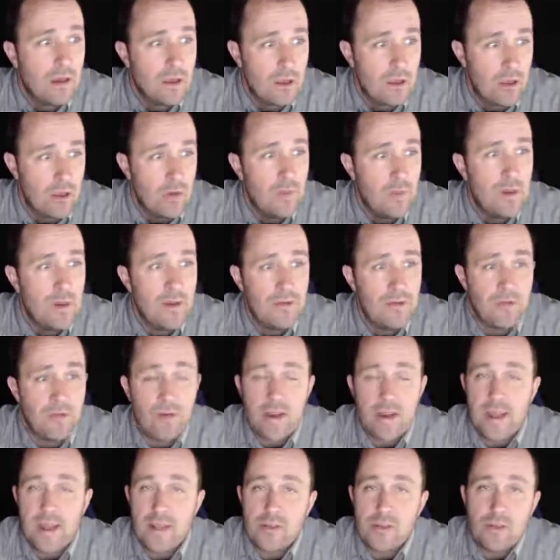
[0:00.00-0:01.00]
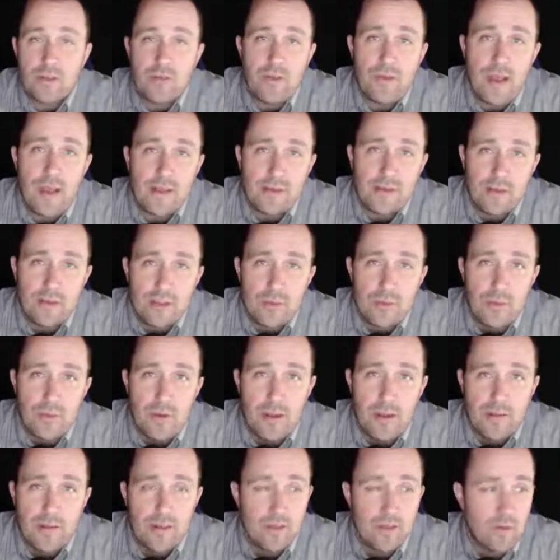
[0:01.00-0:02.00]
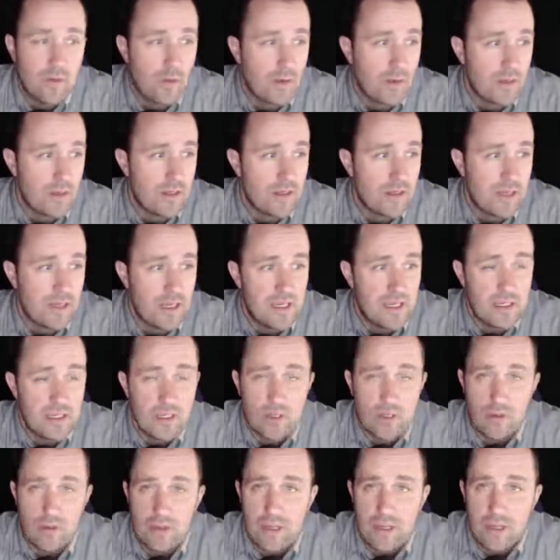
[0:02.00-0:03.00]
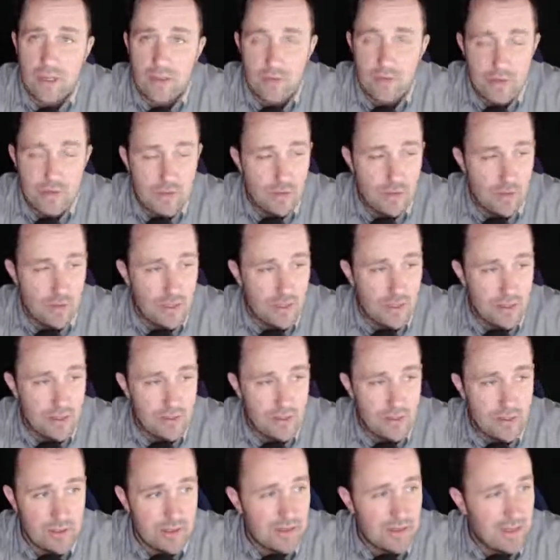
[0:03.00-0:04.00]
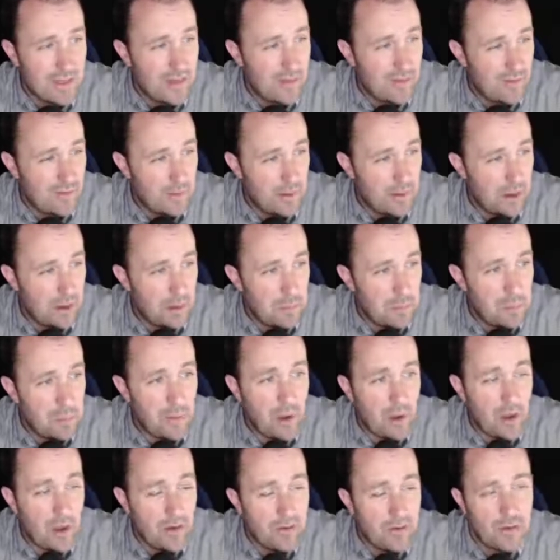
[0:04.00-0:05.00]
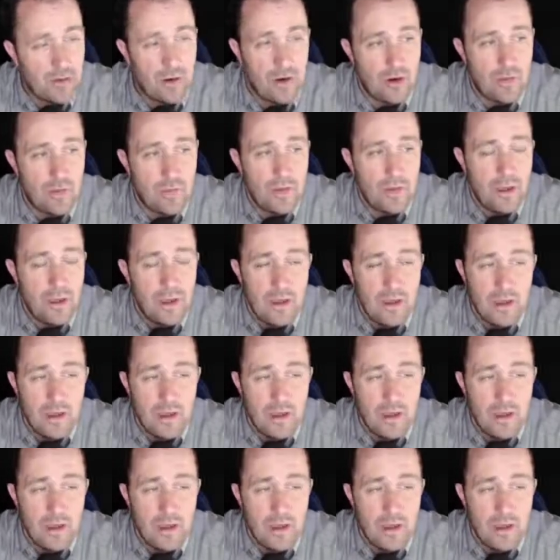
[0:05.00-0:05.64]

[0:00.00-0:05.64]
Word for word: human, and financial factors protecting organizational individual interests. Kind of a, a broad term,